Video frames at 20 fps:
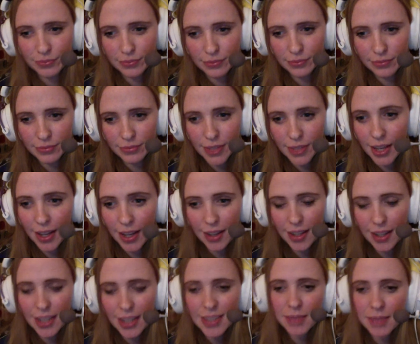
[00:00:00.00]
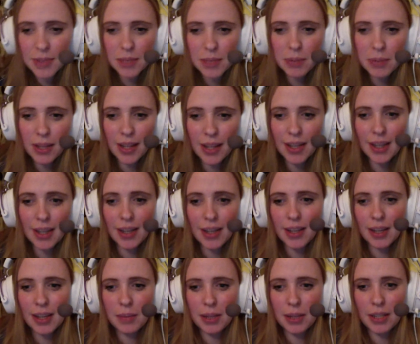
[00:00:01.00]
Yeah, it seems to be like a
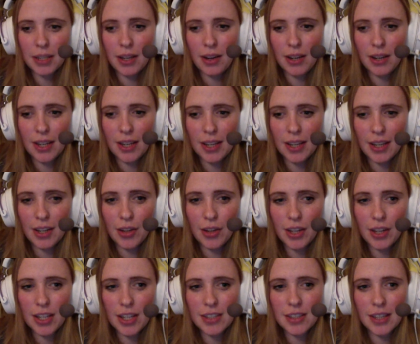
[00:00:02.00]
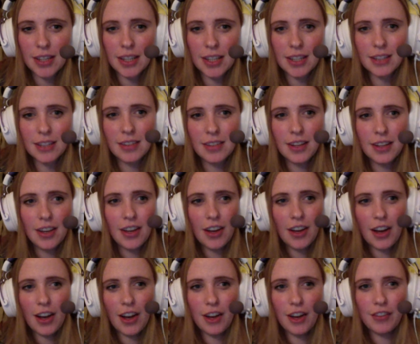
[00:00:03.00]
gimmick now. Like, I know that he's like
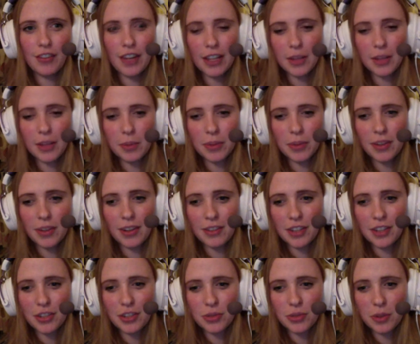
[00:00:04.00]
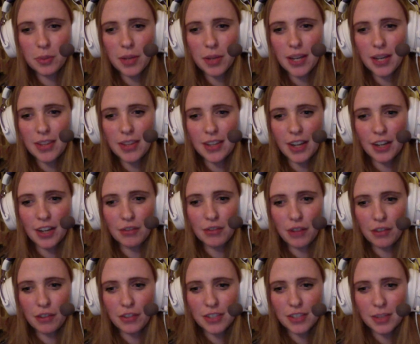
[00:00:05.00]
available on Retro Replay and they kind of
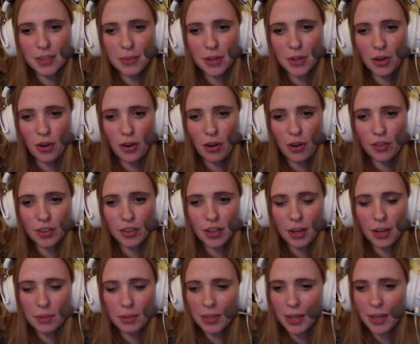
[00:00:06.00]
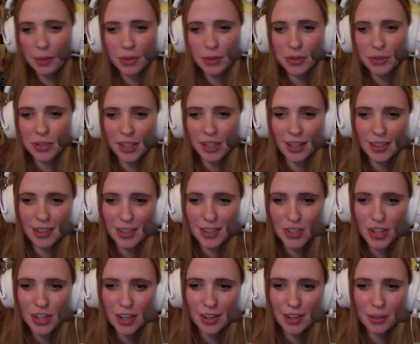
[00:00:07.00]
reference him an awful lot, but now we're doing it on this
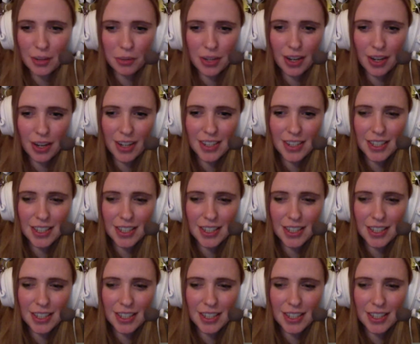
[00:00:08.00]
channel and we kind of did it